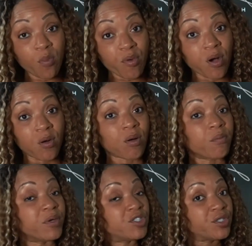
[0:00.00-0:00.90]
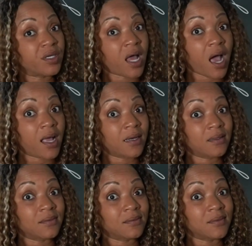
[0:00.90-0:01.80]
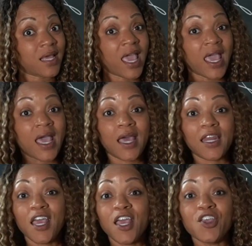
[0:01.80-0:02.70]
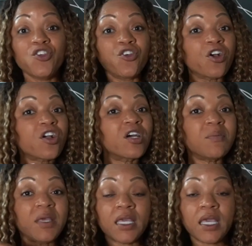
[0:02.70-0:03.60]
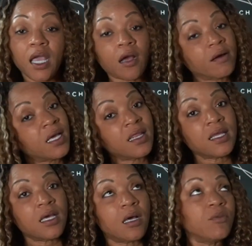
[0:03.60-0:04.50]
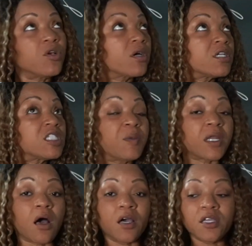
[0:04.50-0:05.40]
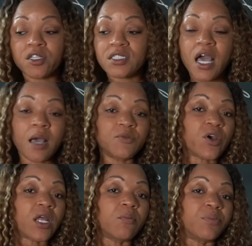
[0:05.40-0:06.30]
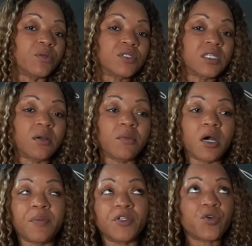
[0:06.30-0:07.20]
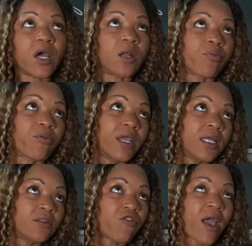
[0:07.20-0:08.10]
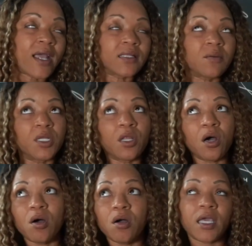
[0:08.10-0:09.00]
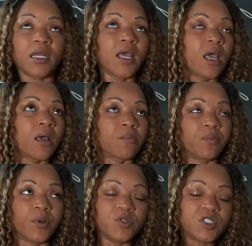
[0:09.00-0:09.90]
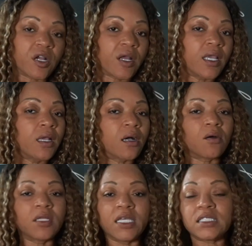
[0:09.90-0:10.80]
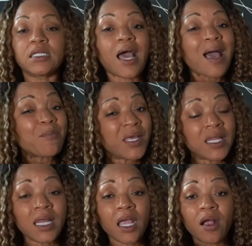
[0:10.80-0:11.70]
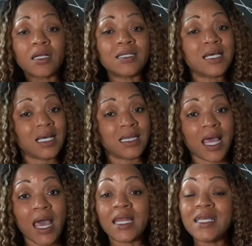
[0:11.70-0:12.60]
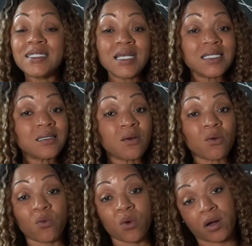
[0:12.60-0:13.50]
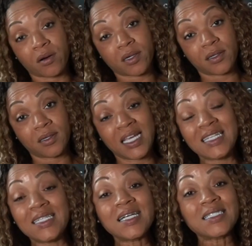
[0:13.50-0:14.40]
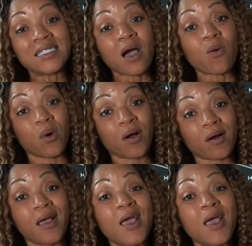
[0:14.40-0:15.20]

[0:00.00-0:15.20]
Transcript: broke, but you're not. And you're going to be carrying them. You're going to spend all your time trying to boost them up and trying to drag them along and boost their ego. Listen, been there, done that. It doesn't work. It does not work.